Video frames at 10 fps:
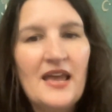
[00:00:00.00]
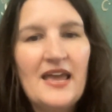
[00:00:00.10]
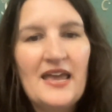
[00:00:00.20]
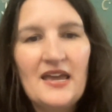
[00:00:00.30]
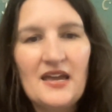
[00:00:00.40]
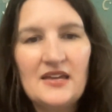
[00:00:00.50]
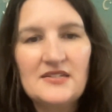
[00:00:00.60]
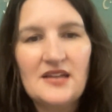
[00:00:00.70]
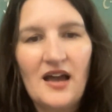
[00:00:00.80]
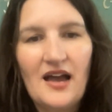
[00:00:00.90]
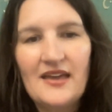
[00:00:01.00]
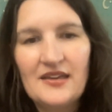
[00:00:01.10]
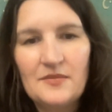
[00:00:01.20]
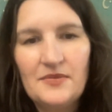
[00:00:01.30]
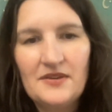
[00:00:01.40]
And I
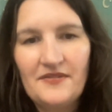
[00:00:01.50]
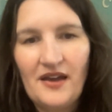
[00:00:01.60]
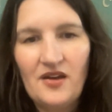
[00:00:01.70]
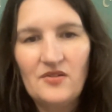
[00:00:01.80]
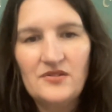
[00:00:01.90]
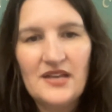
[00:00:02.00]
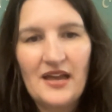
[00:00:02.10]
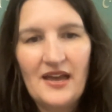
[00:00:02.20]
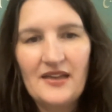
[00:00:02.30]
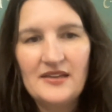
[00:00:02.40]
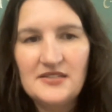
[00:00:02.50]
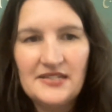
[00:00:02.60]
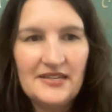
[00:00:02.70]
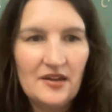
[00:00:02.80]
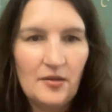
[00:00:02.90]
can be found at
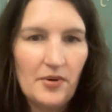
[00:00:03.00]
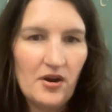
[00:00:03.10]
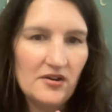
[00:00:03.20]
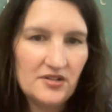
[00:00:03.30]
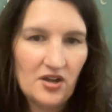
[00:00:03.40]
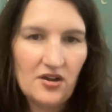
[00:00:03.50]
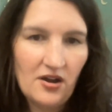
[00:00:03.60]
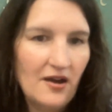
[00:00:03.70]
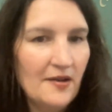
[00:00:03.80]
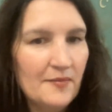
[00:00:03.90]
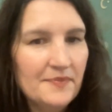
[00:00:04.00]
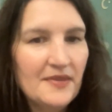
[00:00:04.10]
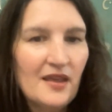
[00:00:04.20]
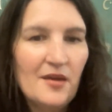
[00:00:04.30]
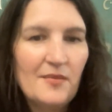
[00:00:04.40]
tinabarr.com.
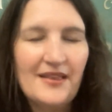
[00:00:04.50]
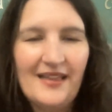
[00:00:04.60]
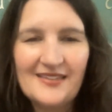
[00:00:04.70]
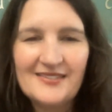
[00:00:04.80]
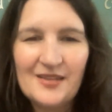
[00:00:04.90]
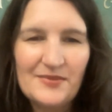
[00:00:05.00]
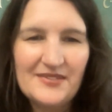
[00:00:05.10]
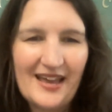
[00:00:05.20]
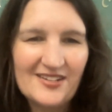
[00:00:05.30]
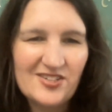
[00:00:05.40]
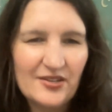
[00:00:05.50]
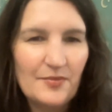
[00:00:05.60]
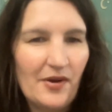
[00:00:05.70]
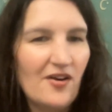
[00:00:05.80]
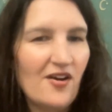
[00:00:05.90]
My last name is actually
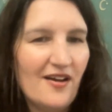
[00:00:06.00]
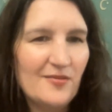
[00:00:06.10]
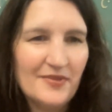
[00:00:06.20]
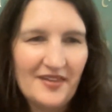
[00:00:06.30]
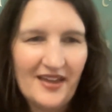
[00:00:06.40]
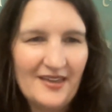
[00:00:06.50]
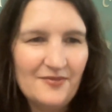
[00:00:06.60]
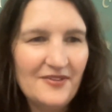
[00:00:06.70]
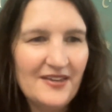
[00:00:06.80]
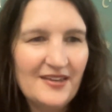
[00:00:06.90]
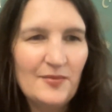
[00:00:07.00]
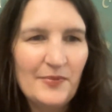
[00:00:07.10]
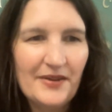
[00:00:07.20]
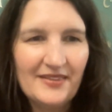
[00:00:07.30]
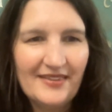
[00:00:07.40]
Barr on with a hyphen,
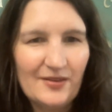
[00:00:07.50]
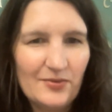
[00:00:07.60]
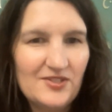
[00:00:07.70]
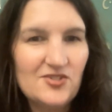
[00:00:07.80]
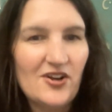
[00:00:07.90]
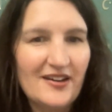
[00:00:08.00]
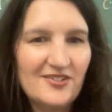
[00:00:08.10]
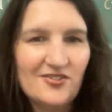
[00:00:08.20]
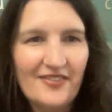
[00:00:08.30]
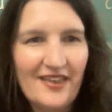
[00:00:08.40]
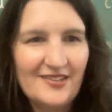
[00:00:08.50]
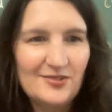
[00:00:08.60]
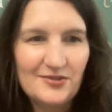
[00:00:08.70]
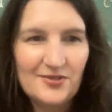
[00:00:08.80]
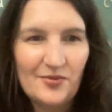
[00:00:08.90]
but like when you try to turn that
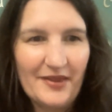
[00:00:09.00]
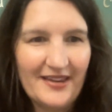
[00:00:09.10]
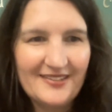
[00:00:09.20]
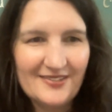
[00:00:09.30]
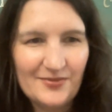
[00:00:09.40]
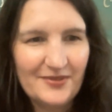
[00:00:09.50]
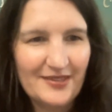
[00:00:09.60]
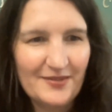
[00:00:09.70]
into a domain, it's really